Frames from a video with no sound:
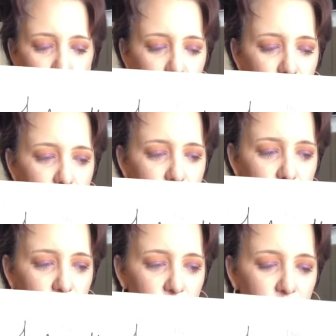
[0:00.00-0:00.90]

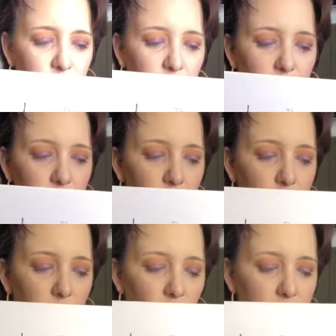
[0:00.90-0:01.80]
palette.
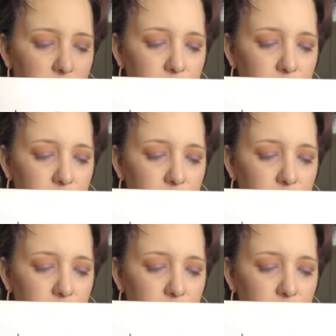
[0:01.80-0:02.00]
I